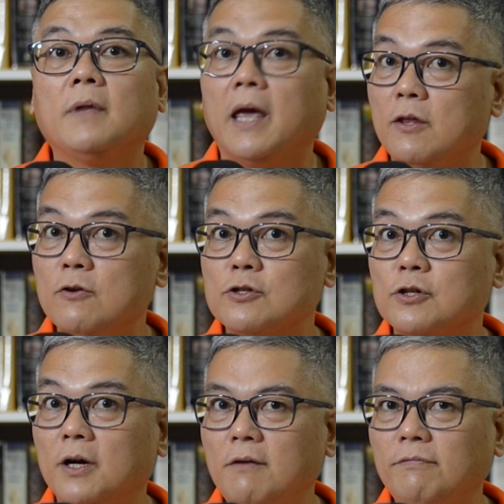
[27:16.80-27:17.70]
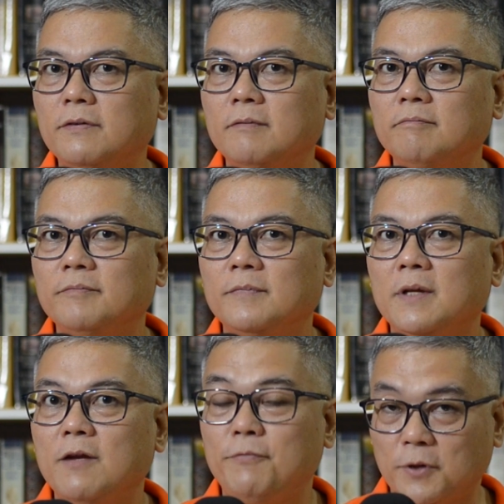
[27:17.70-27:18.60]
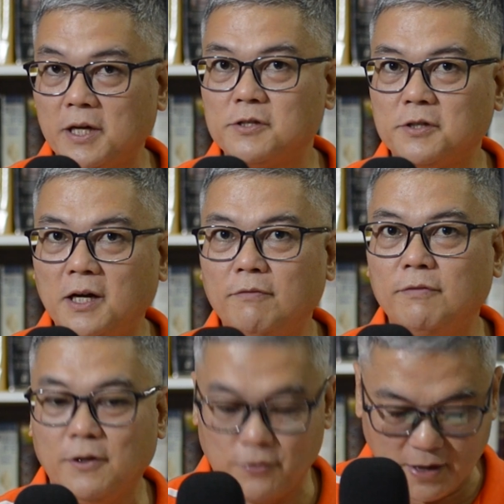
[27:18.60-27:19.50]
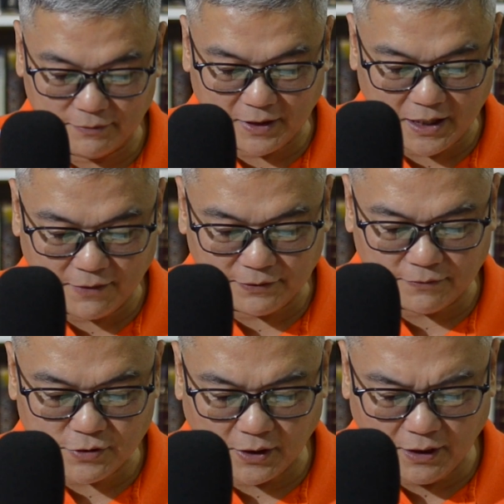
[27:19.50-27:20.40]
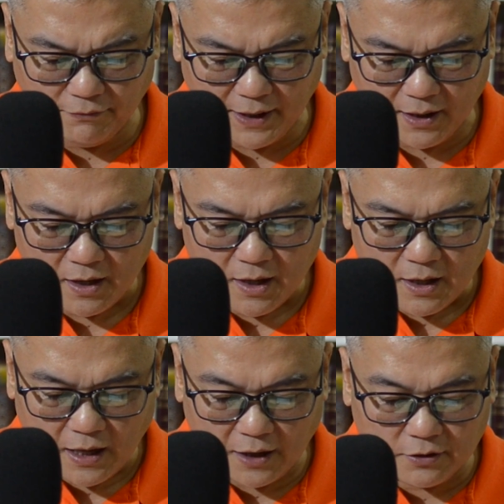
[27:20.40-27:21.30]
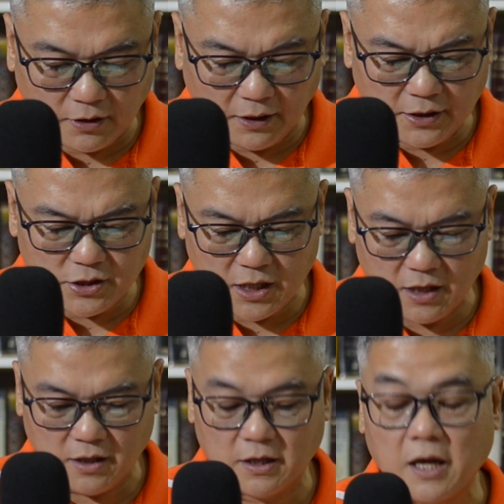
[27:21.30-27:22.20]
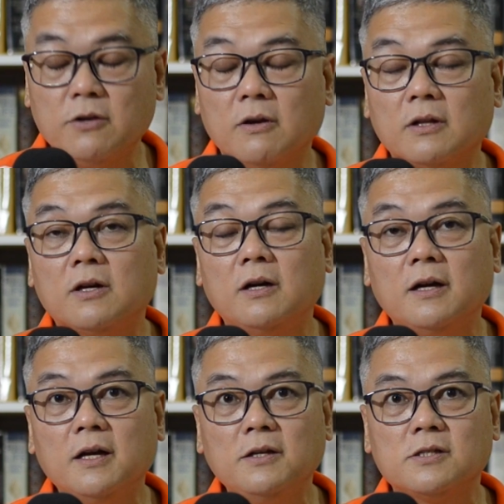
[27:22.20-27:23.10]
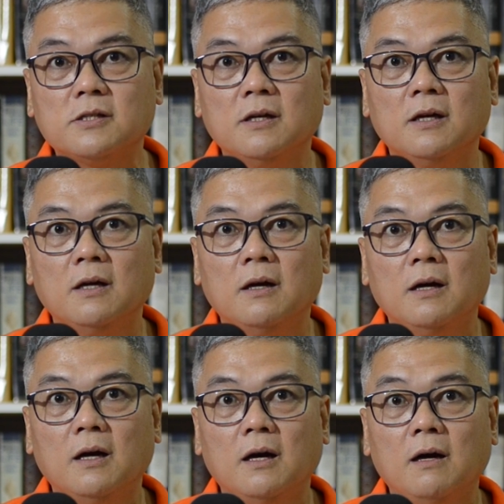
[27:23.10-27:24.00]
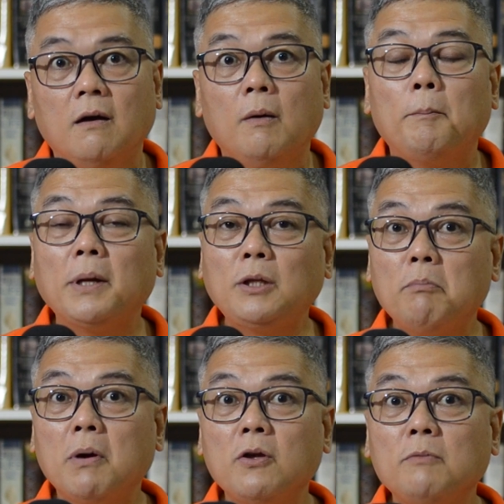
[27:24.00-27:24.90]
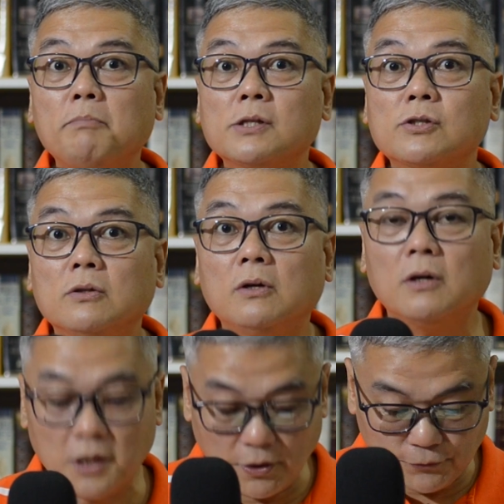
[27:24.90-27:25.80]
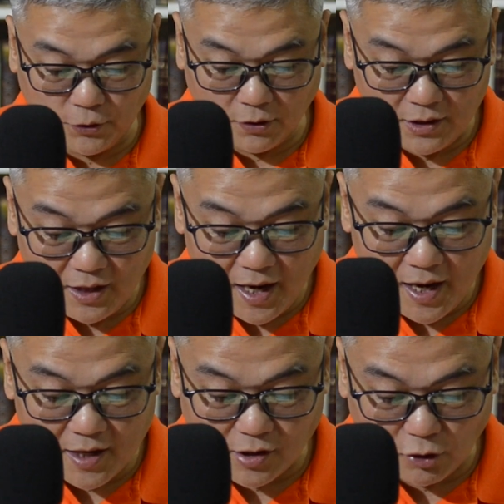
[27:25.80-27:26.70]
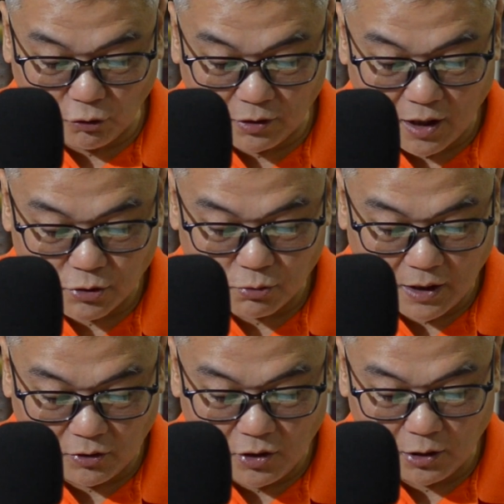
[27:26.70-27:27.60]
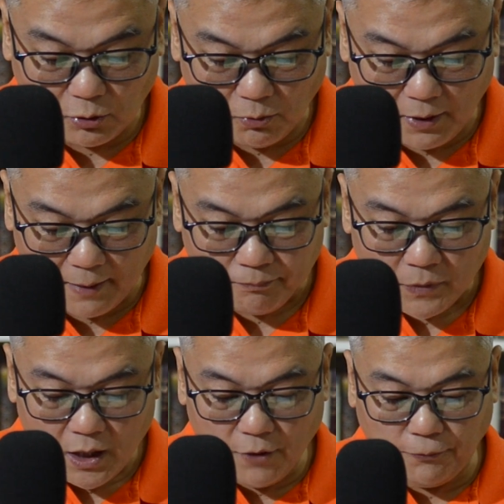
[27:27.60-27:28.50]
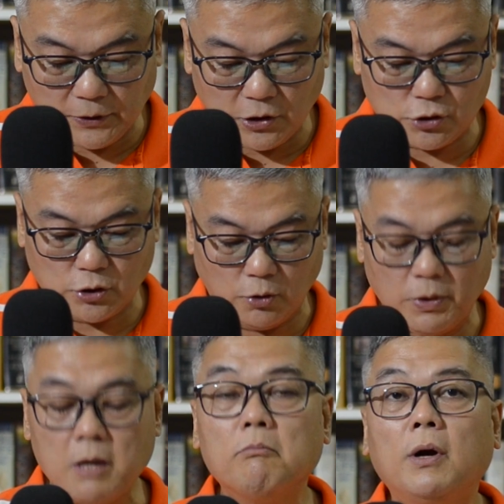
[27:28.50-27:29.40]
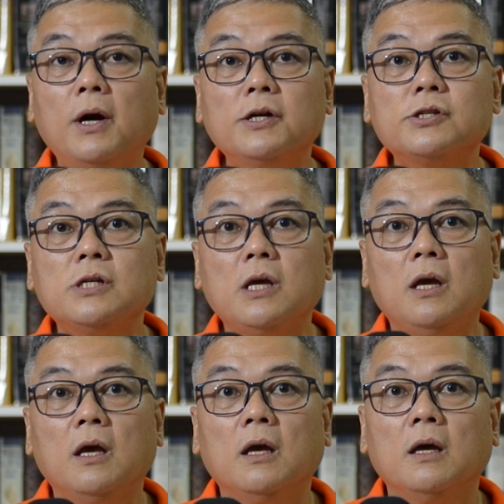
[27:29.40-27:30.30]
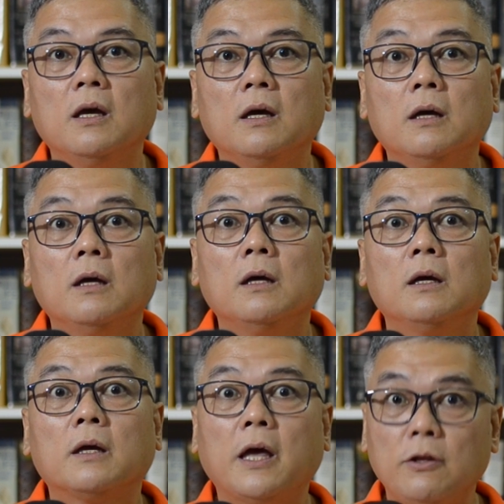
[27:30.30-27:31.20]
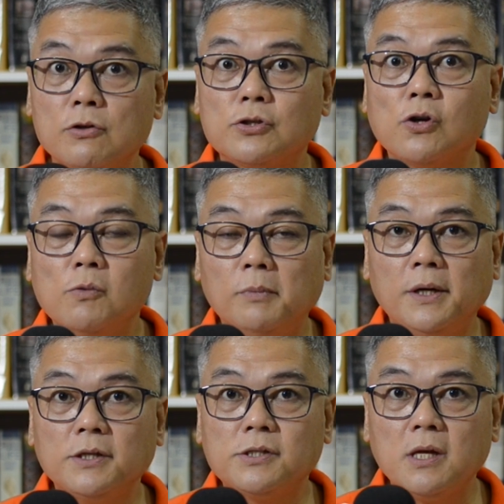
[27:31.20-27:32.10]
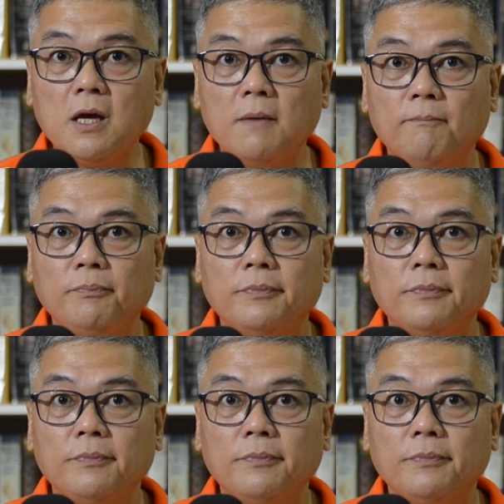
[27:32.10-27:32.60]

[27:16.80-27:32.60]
Can you serve? If you can serve, you have the gift of serving. Encouraging. Can you encourage? Pati ba yun, Pastor? Gift yun? Yes, ito nakasulat dito eh. If it is showing mercy, can you show mercy?